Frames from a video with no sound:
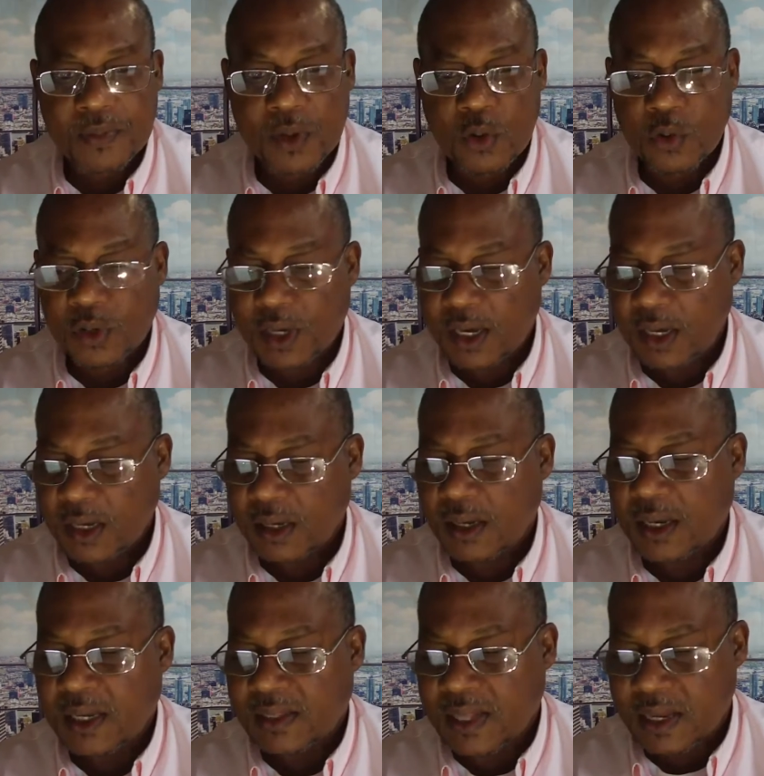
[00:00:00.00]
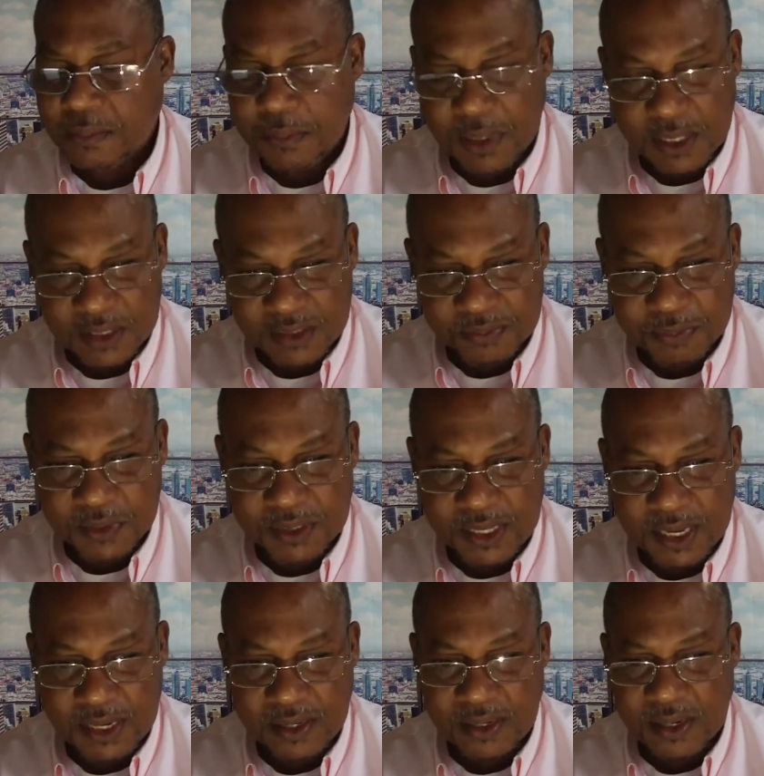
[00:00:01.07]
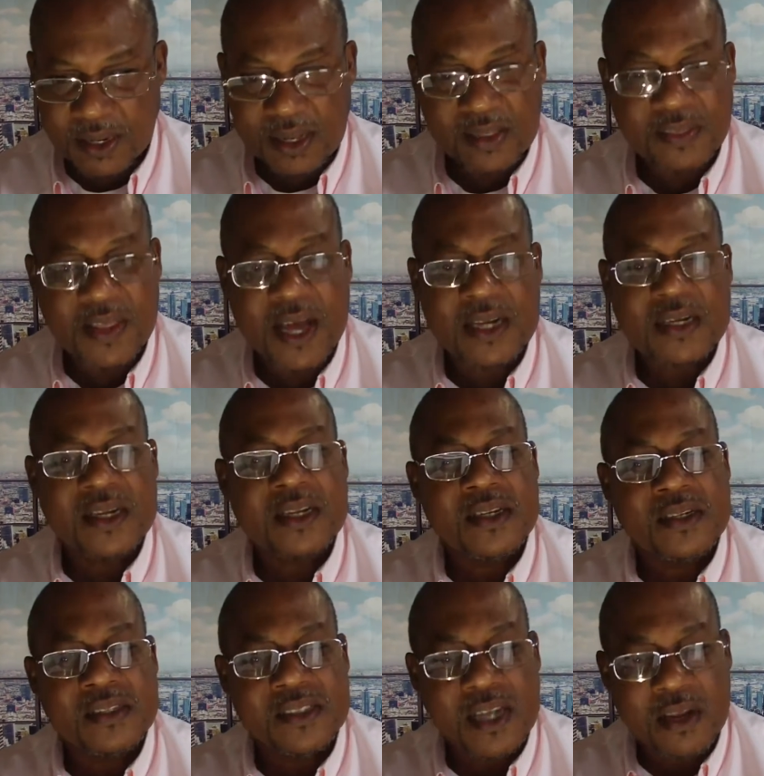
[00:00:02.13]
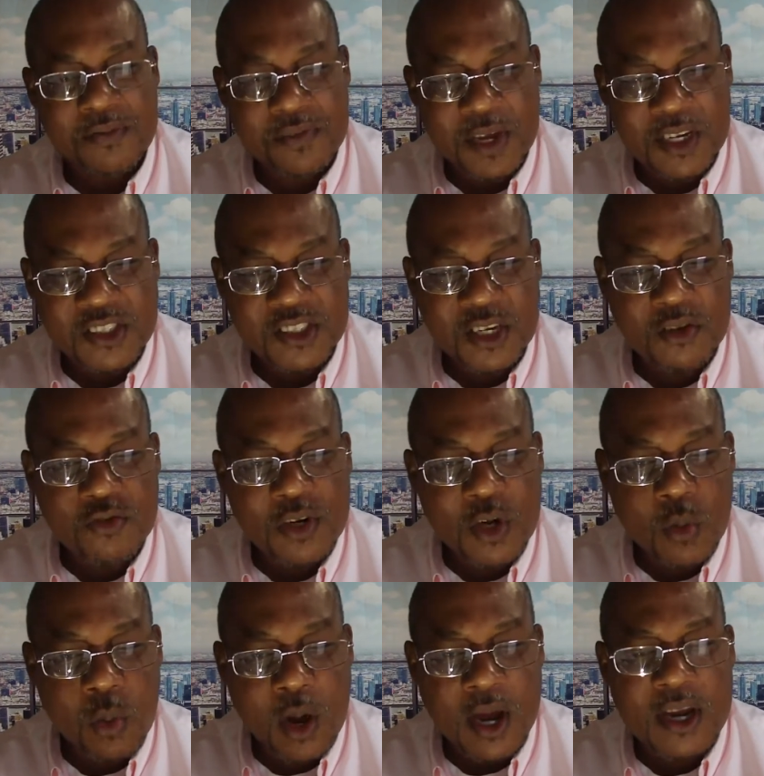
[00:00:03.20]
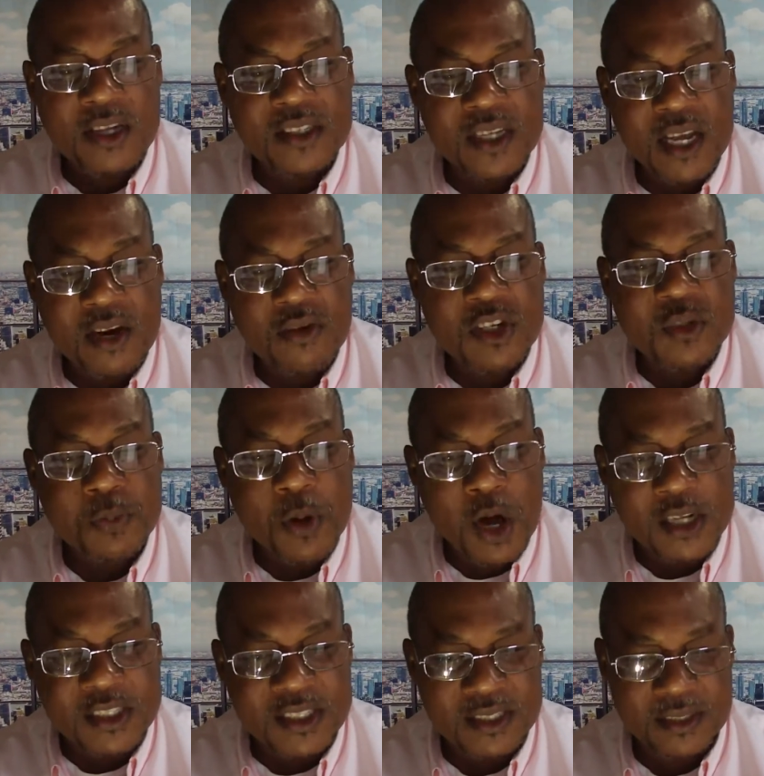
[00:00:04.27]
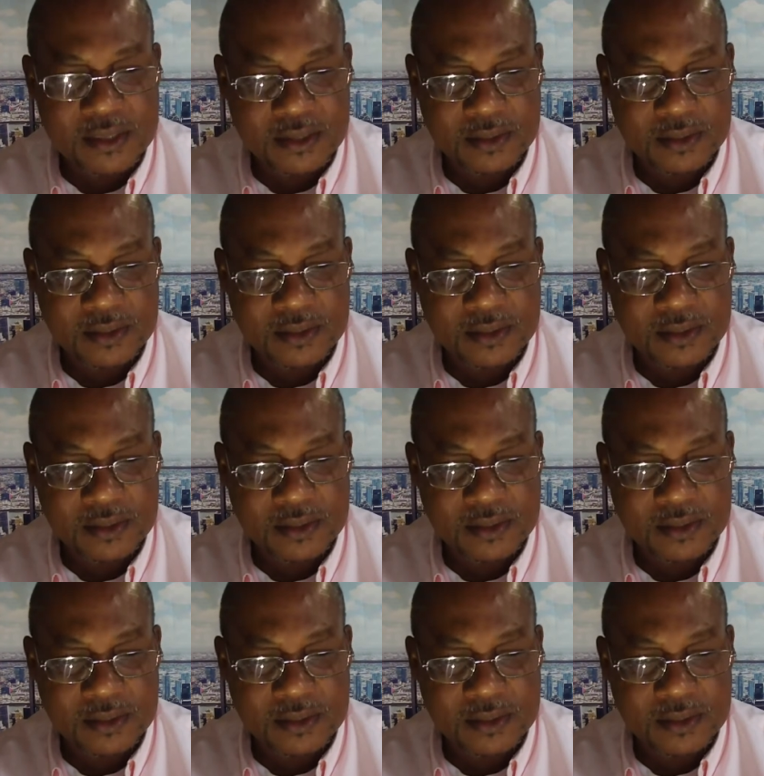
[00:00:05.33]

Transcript: Okay? That means then that salvation requires a response.